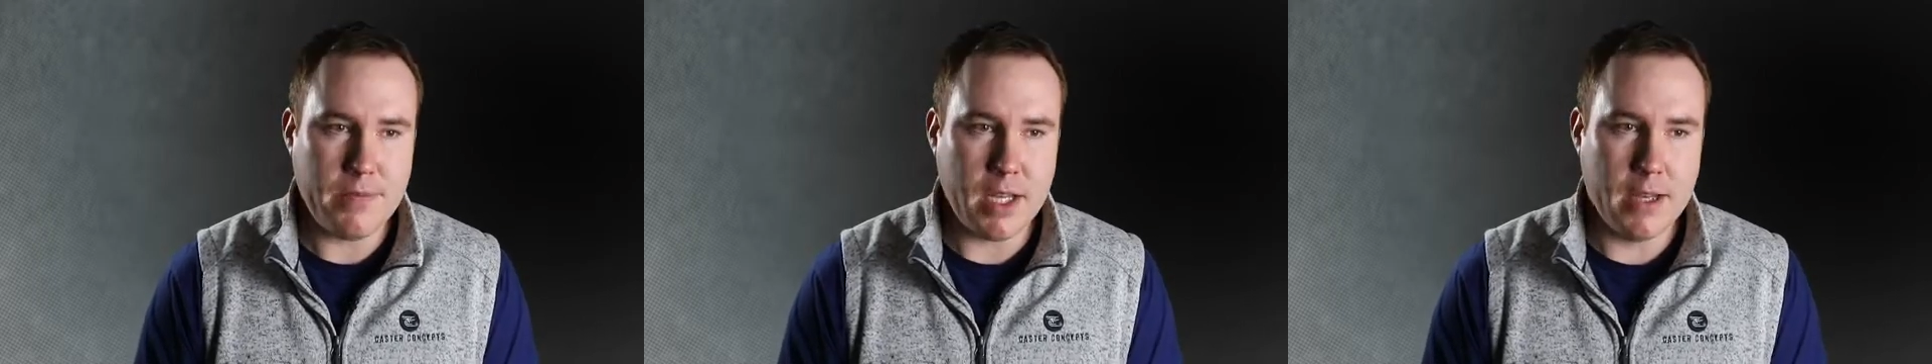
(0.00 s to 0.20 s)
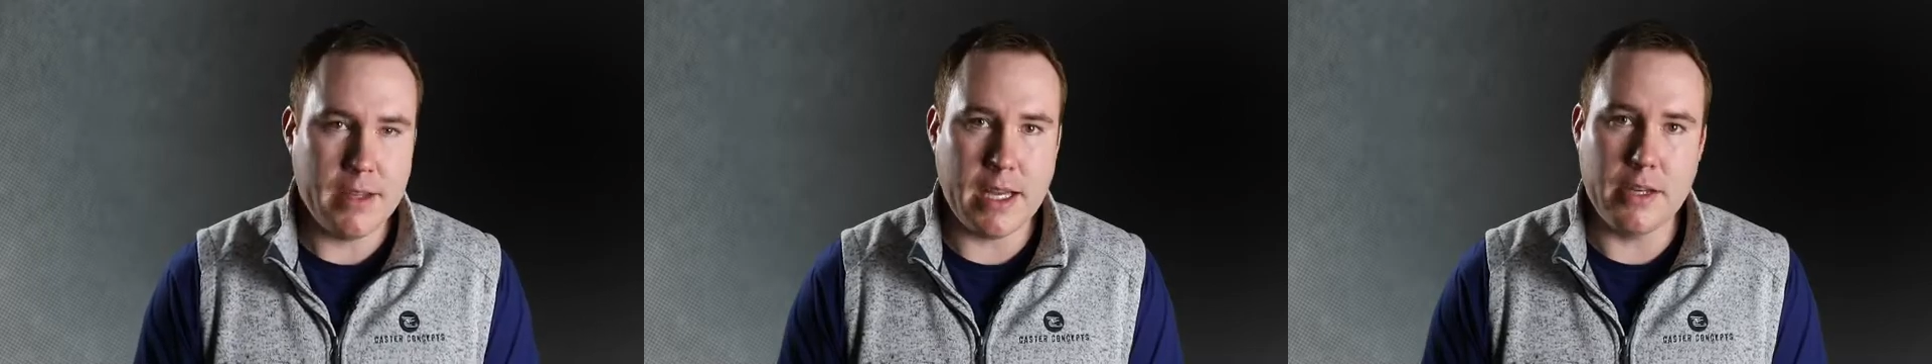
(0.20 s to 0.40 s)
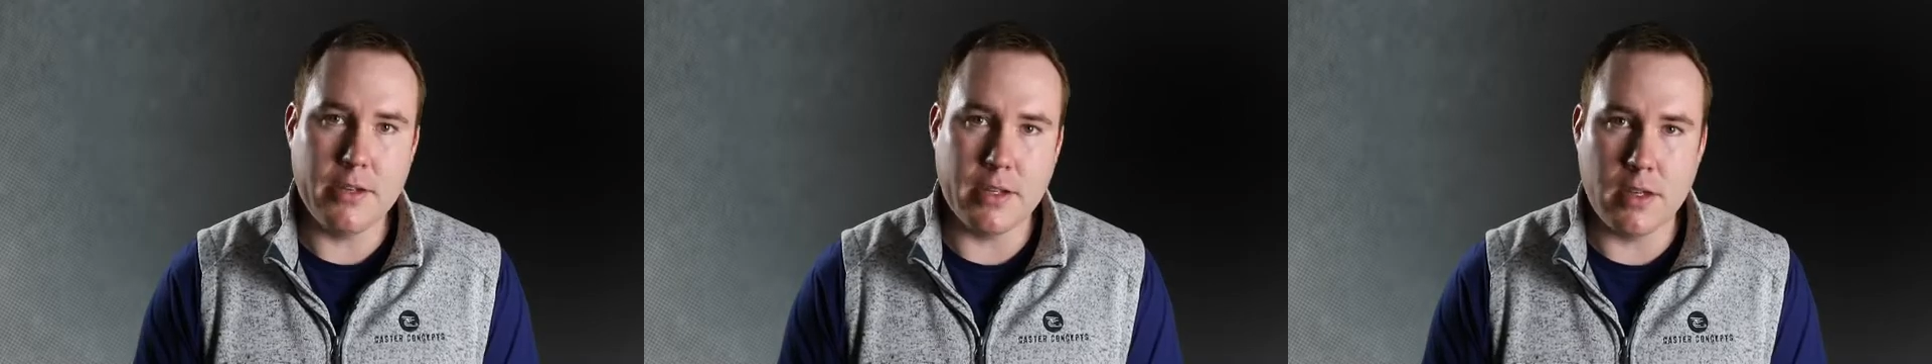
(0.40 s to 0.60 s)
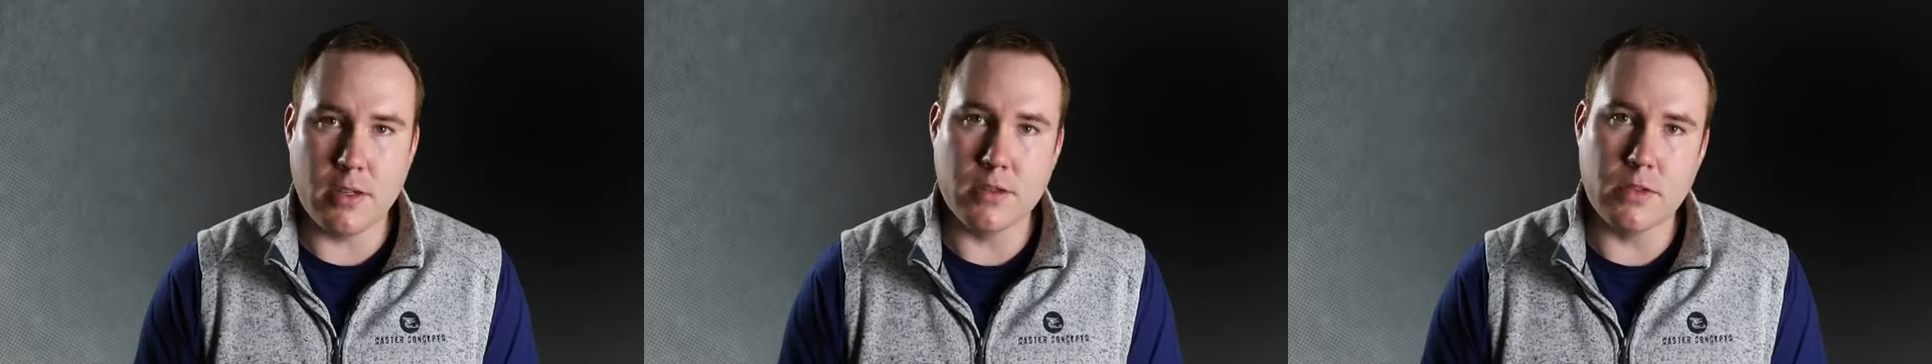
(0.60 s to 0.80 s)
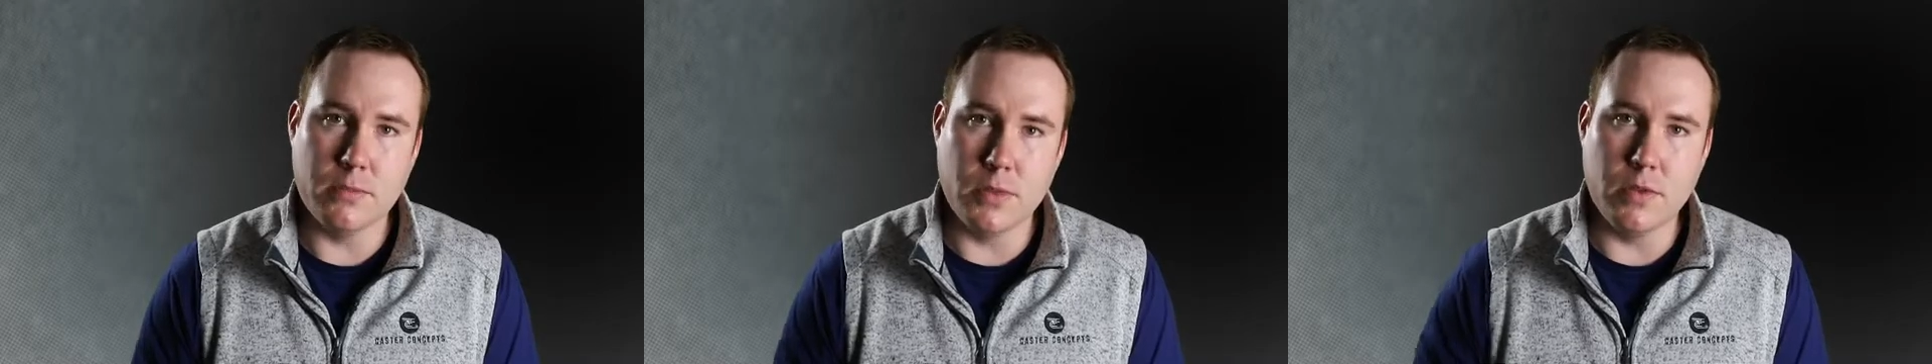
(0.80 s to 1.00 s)
And then you can
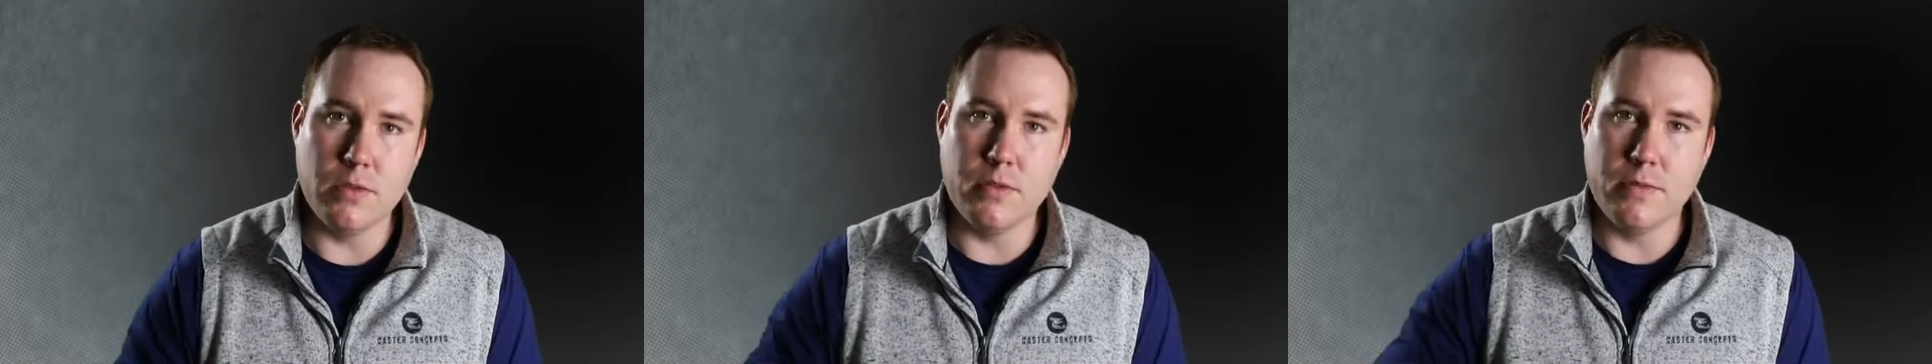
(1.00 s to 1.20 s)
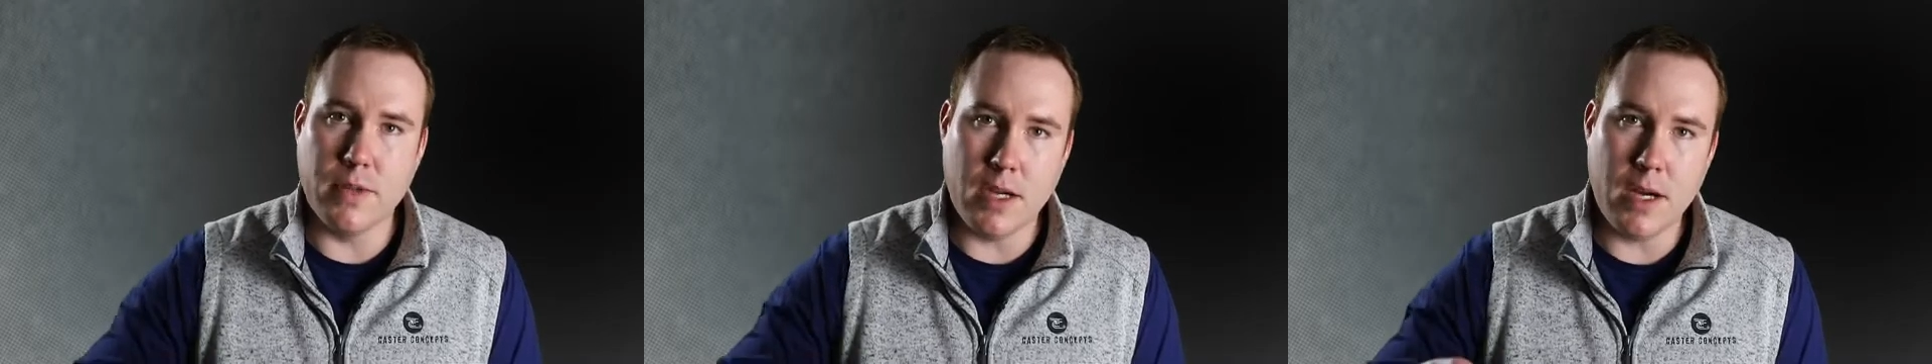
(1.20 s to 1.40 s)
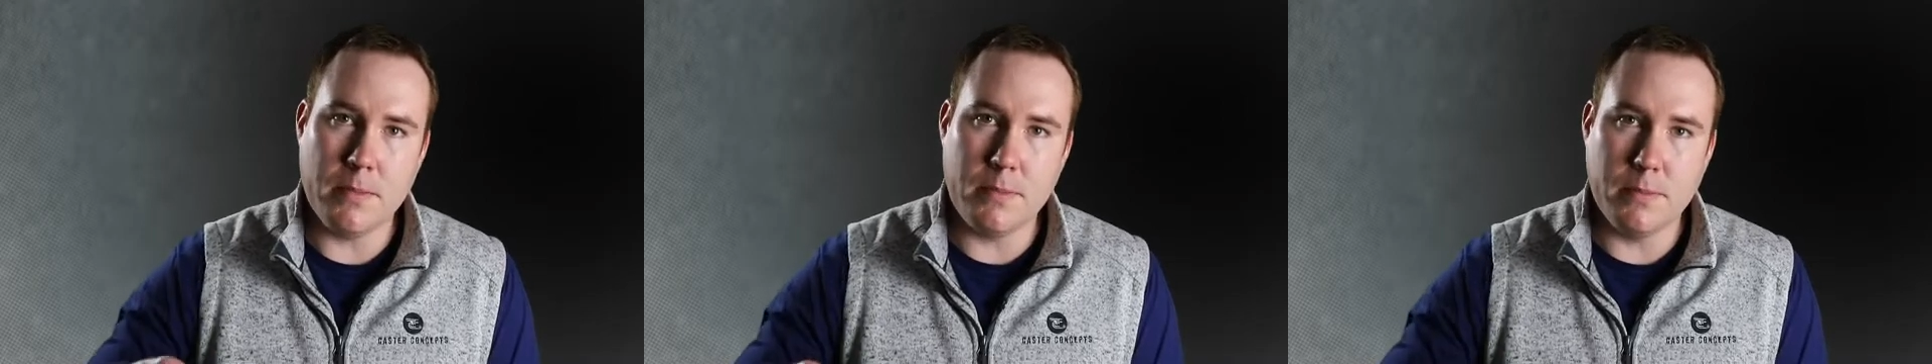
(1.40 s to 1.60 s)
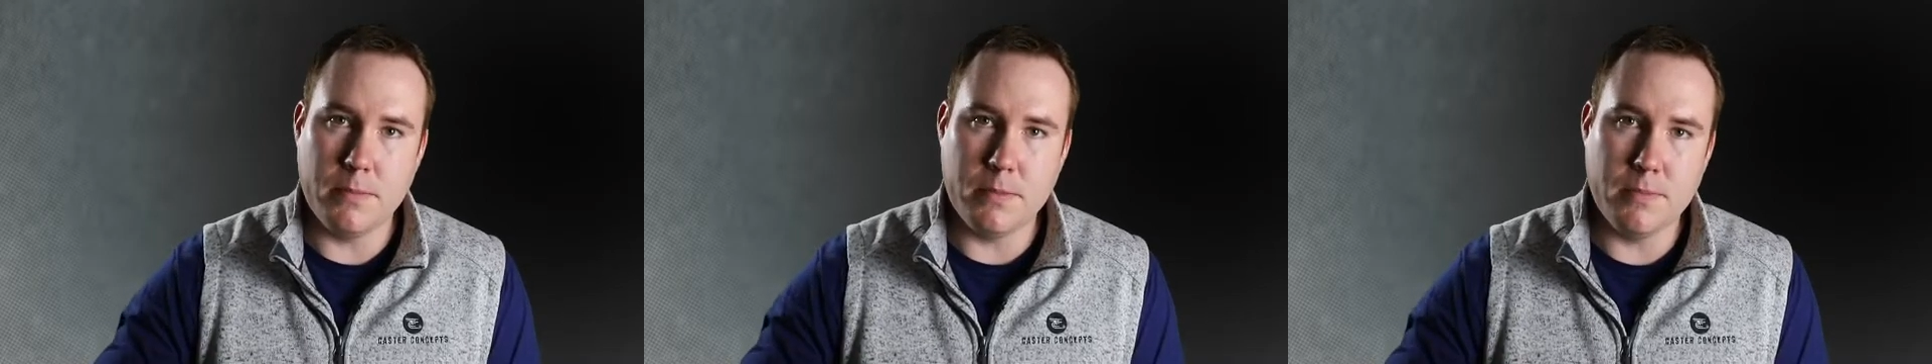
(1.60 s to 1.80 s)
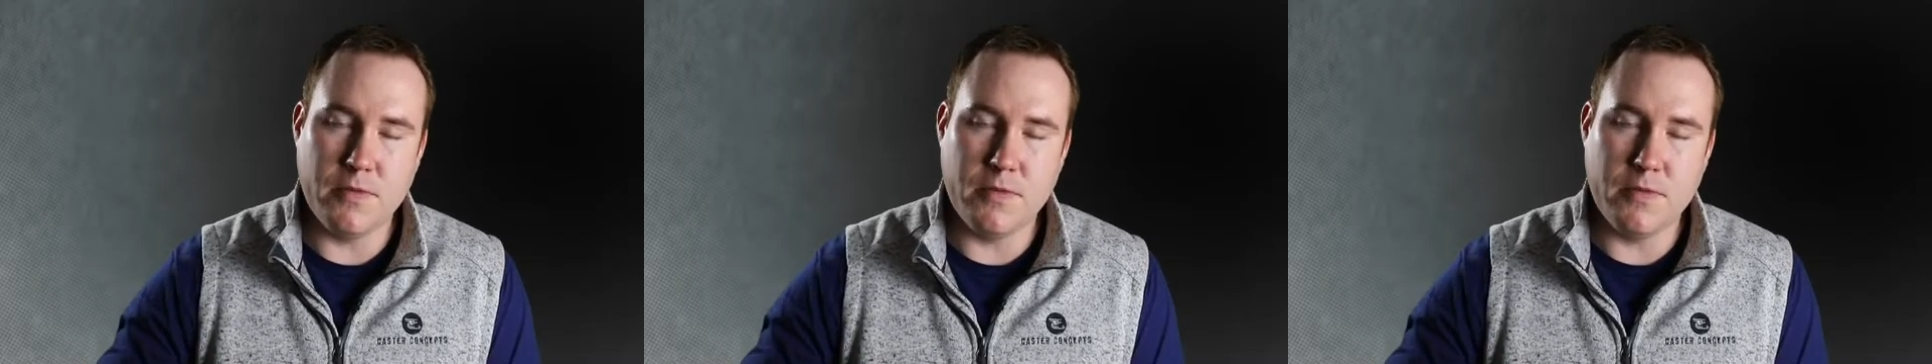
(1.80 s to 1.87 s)
also move up